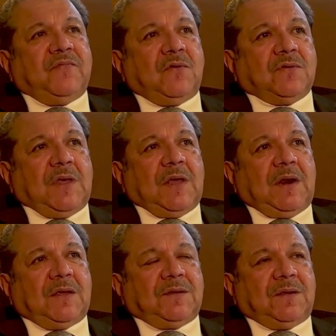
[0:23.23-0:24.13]

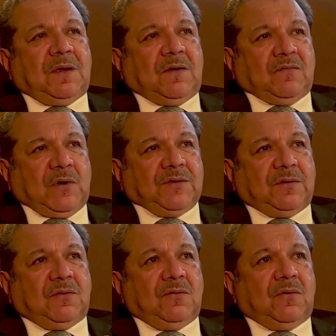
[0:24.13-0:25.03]
Fronteras of
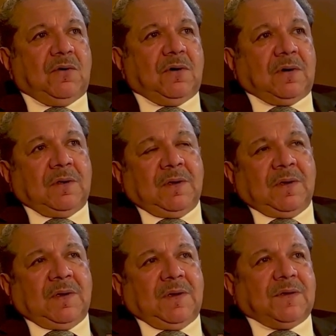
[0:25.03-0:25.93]
Western New York
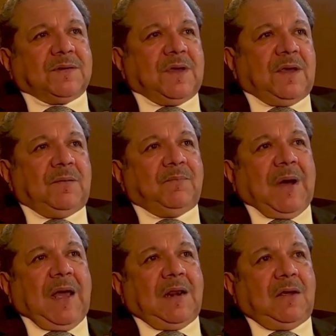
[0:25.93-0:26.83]
is a
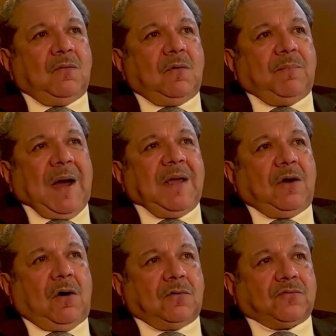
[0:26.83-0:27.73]
bilingual,
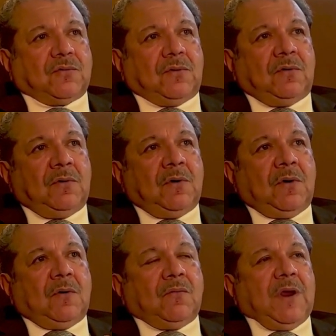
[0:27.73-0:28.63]
bicultural
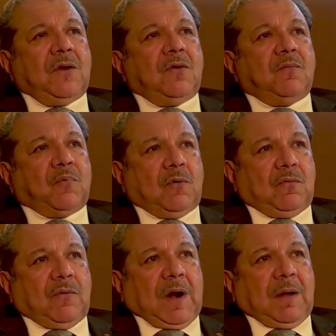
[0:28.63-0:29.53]
radio
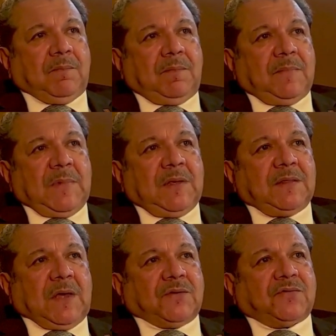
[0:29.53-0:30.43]
program
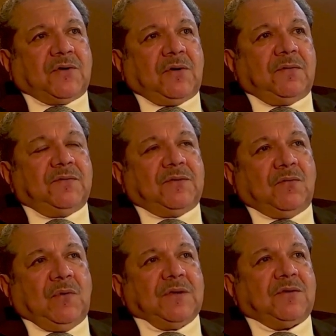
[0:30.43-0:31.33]
that serves the
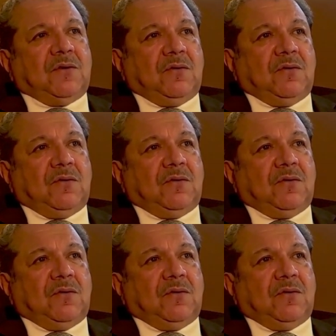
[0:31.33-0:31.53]
Western New